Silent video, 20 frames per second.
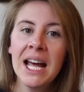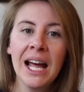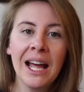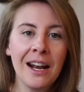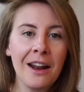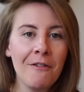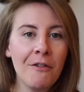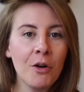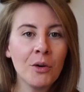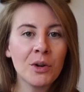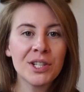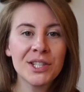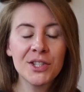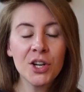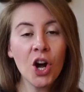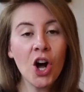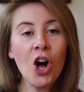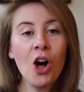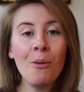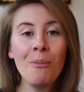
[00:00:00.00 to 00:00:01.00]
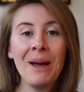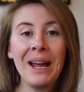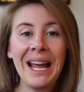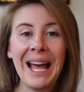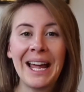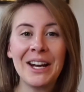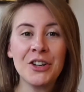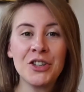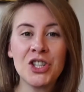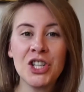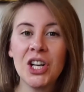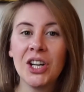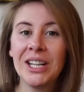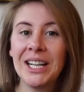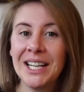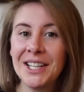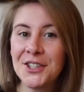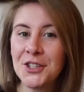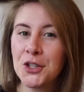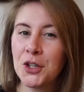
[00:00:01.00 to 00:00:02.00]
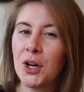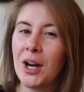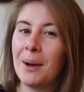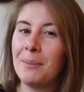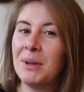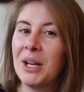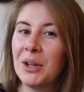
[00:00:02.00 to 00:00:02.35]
and I focused all my energy on Instagram.